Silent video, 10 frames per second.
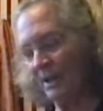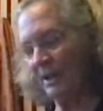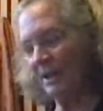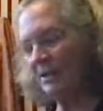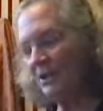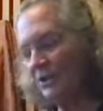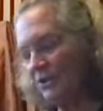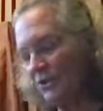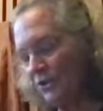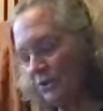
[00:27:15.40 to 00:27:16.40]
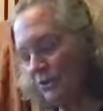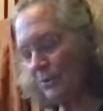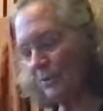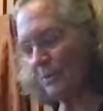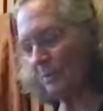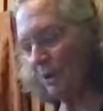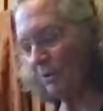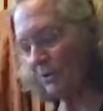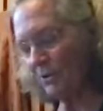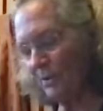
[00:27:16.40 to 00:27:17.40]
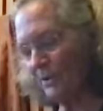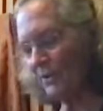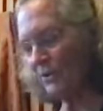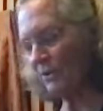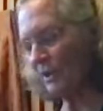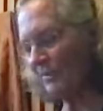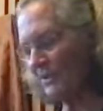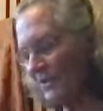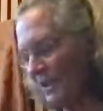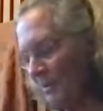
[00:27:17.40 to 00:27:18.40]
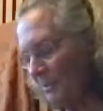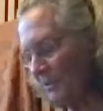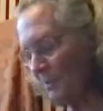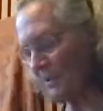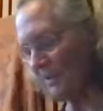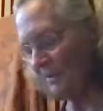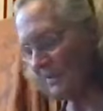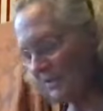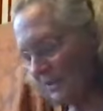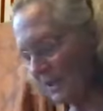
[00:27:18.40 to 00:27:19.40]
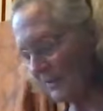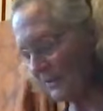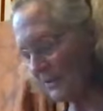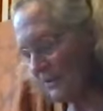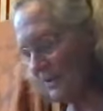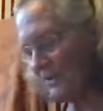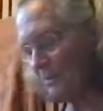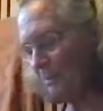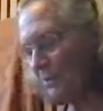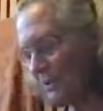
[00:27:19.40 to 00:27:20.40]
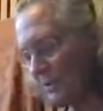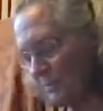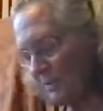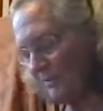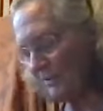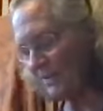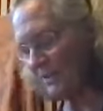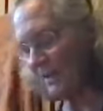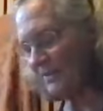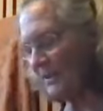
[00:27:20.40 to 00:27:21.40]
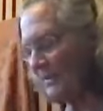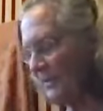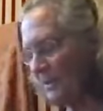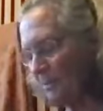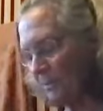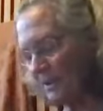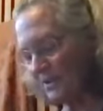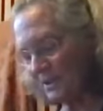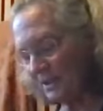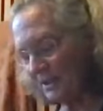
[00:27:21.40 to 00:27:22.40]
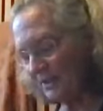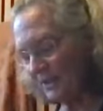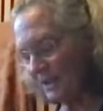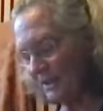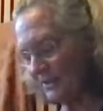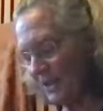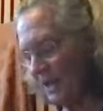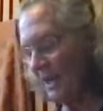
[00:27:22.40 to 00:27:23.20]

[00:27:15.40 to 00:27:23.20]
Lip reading: He teaches sutras, poetry, story of disciples' previous life, stories of Buddha's previous lives, and of unprecedented things,